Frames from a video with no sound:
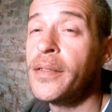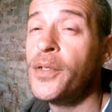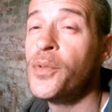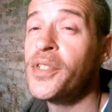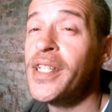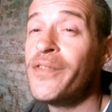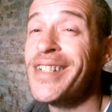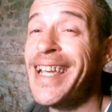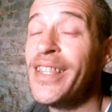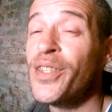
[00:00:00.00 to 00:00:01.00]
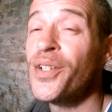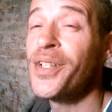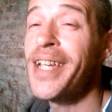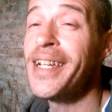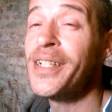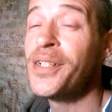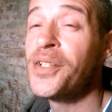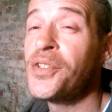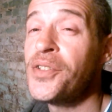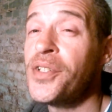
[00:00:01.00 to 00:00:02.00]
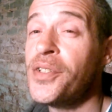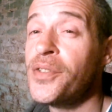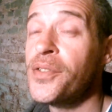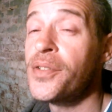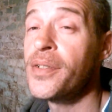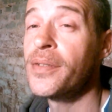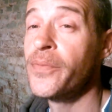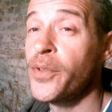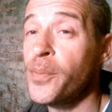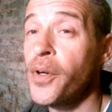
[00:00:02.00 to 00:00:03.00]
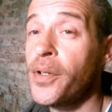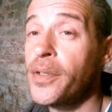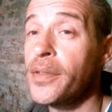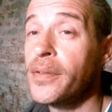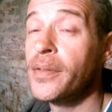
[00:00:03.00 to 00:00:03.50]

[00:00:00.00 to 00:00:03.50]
who was given a 38-year sentence for murder,